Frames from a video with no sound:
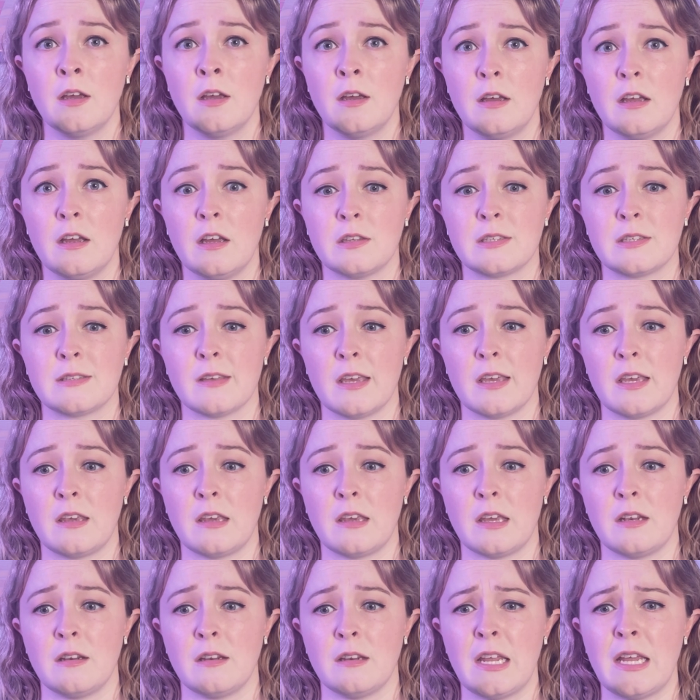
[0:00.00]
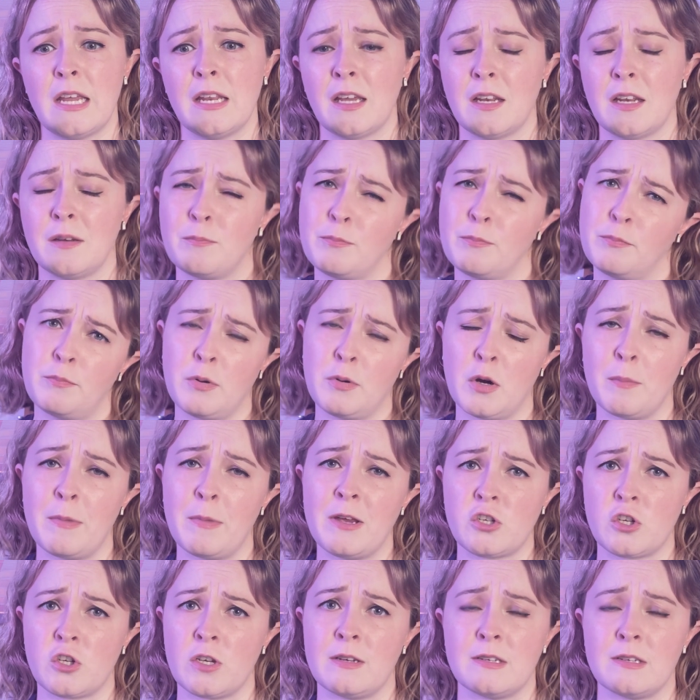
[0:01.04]
It's like it needed
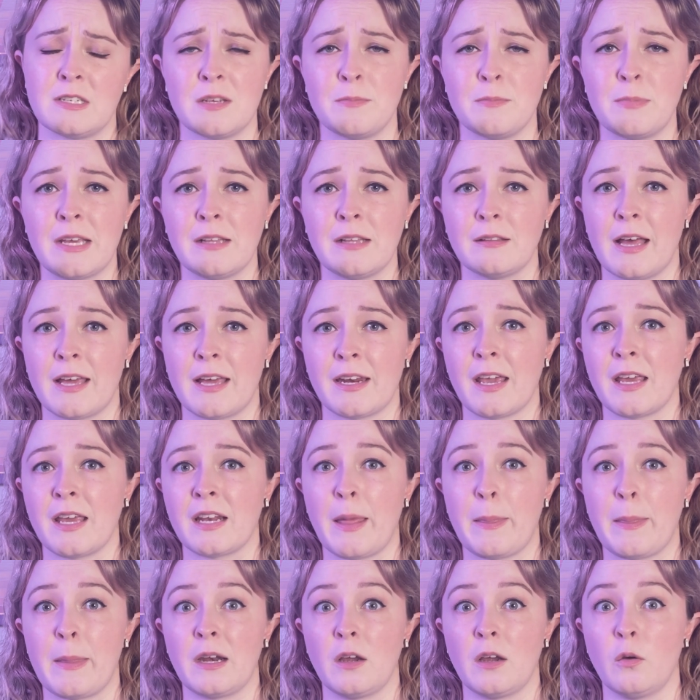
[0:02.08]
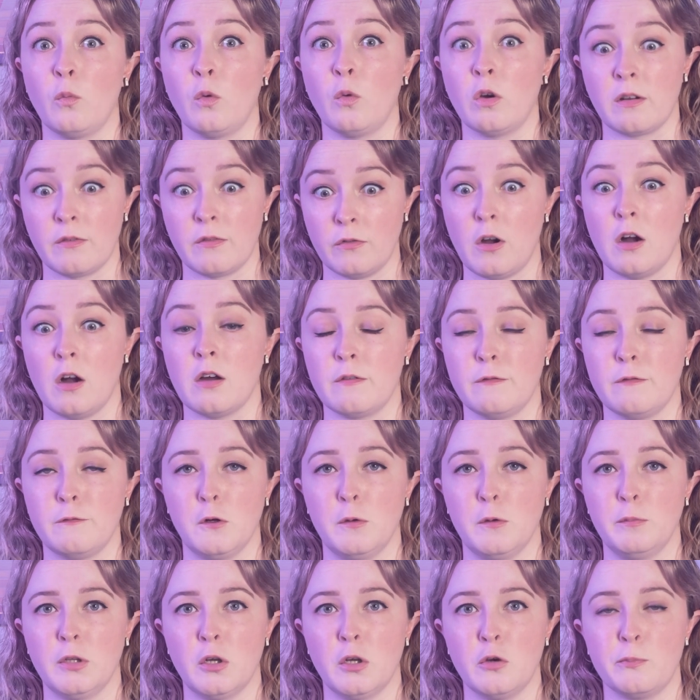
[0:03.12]
permission to be let in, and then it would have gone
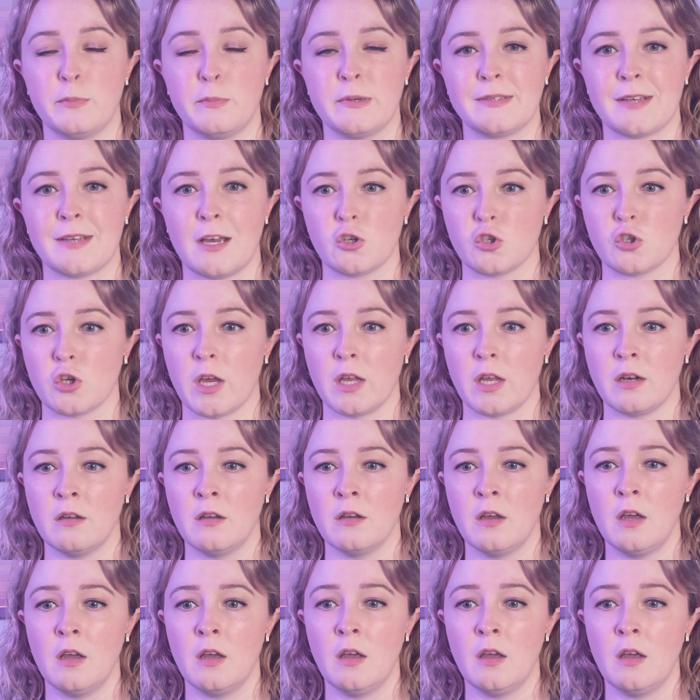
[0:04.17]
full-blown possession.